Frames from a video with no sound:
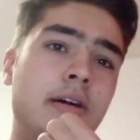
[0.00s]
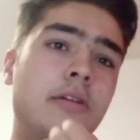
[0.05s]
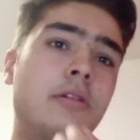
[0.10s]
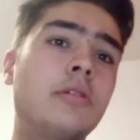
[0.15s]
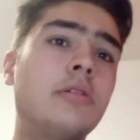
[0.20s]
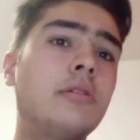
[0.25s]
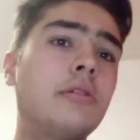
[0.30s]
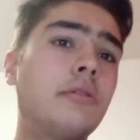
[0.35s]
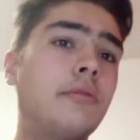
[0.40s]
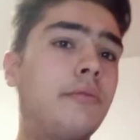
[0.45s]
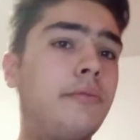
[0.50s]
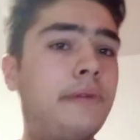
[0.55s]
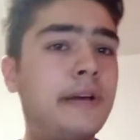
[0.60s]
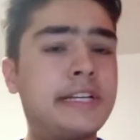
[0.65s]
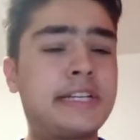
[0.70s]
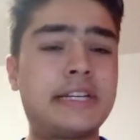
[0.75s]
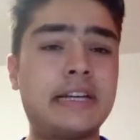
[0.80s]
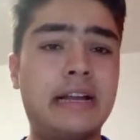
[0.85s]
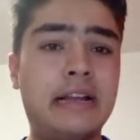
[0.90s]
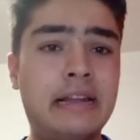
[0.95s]
or
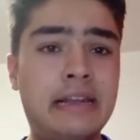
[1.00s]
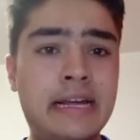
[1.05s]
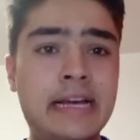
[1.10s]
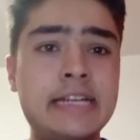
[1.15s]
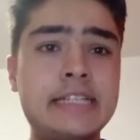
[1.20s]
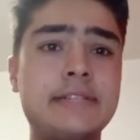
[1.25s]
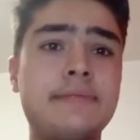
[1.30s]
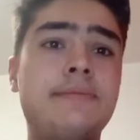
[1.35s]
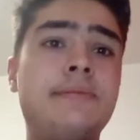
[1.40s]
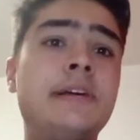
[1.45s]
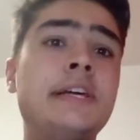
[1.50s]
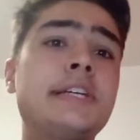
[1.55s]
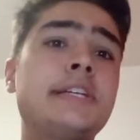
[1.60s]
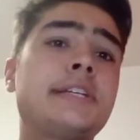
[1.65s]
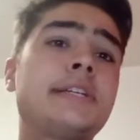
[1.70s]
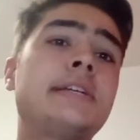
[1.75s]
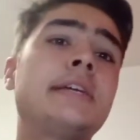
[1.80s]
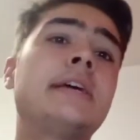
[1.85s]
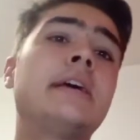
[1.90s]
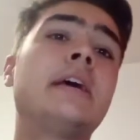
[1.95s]
fish less
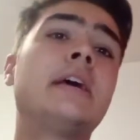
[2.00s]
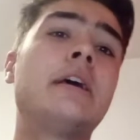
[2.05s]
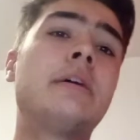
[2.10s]
fish,